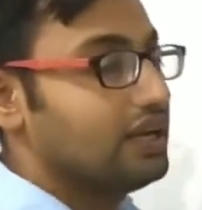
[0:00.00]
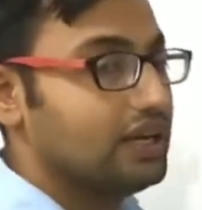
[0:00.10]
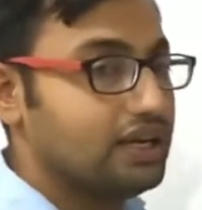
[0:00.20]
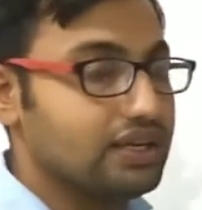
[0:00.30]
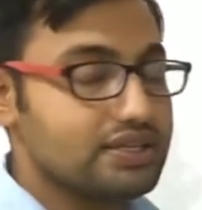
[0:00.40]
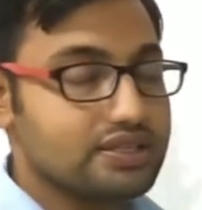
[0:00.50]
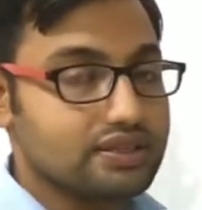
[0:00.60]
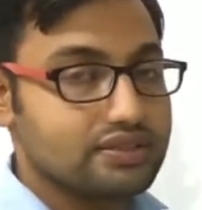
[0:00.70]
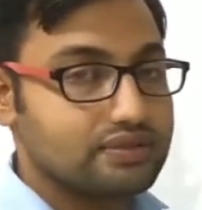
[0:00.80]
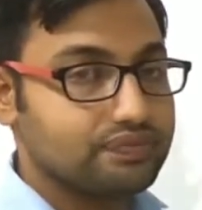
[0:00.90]

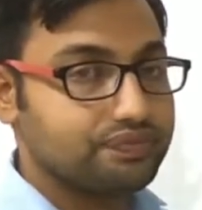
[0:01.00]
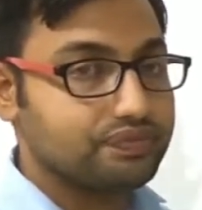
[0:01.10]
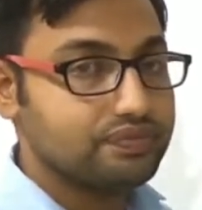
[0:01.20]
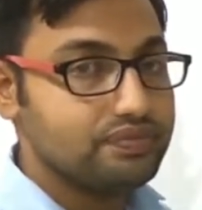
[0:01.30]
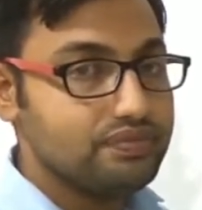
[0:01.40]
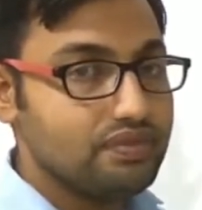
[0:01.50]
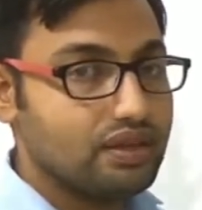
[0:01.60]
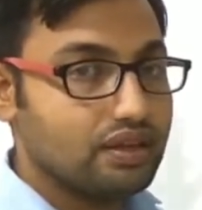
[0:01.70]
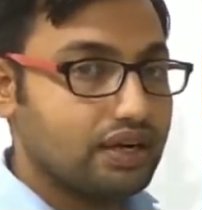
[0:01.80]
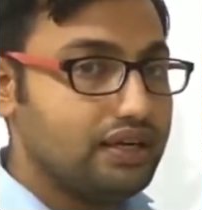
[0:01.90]
integers,
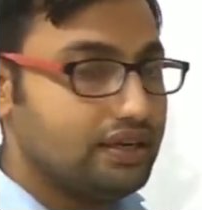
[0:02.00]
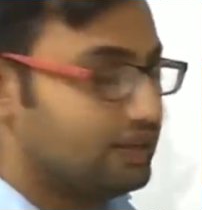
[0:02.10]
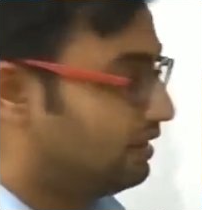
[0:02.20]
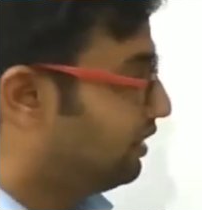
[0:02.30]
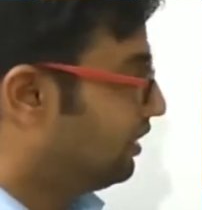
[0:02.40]
right?